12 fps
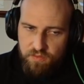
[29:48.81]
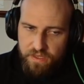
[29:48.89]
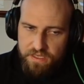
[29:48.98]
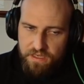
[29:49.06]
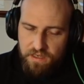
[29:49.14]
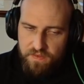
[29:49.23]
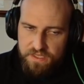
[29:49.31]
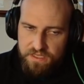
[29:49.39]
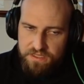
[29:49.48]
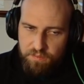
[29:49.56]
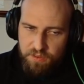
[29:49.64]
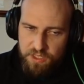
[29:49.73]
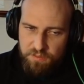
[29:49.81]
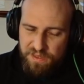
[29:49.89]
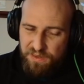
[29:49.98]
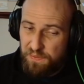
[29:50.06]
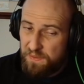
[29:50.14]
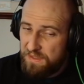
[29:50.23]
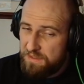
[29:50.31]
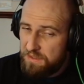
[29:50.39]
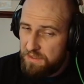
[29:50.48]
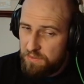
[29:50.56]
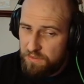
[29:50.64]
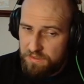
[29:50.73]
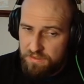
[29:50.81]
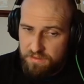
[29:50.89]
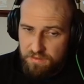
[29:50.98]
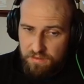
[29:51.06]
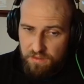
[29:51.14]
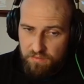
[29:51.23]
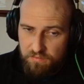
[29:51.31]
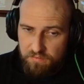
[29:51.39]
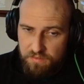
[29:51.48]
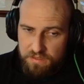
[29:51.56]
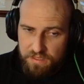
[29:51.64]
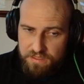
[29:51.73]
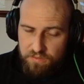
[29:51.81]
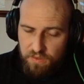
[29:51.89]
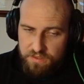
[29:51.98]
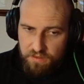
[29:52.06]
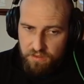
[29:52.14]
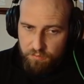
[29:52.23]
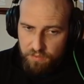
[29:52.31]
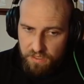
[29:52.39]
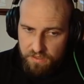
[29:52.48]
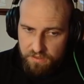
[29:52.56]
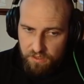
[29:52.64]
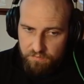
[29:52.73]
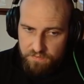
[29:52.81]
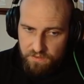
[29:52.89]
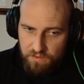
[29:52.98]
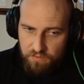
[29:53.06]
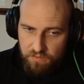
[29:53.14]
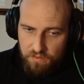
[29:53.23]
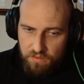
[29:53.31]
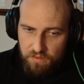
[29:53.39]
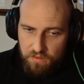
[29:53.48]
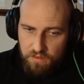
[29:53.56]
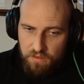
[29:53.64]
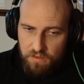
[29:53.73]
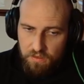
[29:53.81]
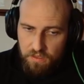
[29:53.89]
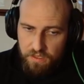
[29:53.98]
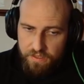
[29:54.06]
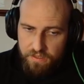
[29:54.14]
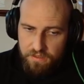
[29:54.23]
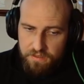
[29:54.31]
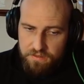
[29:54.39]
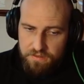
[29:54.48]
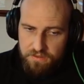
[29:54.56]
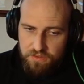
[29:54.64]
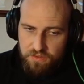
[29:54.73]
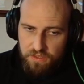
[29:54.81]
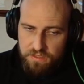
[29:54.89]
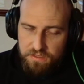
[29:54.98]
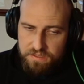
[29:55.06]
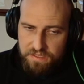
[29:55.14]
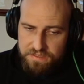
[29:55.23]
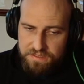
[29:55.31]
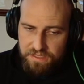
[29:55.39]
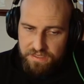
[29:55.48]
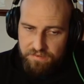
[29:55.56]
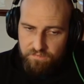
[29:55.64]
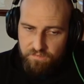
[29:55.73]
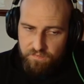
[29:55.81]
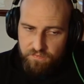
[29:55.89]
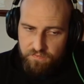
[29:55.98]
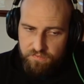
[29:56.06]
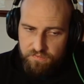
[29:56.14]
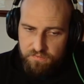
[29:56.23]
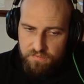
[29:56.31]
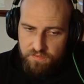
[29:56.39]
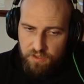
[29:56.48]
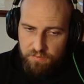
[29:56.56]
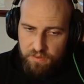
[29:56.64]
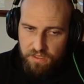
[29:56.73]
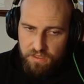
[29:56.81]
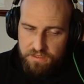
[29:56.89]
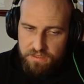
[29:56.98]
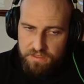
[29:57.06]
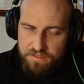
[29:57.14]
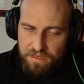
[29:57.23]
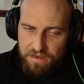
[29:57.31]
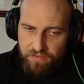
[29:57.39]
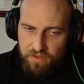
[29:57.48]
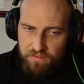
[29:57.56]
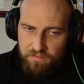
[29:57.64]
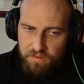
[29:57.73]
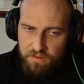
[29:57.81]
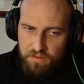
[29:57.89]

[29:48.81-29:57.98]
Do I care if he takes the bishop? I don't think so, because, you know, these light squares are all blocked up, so I can try to contest that. Develop my knight to d7.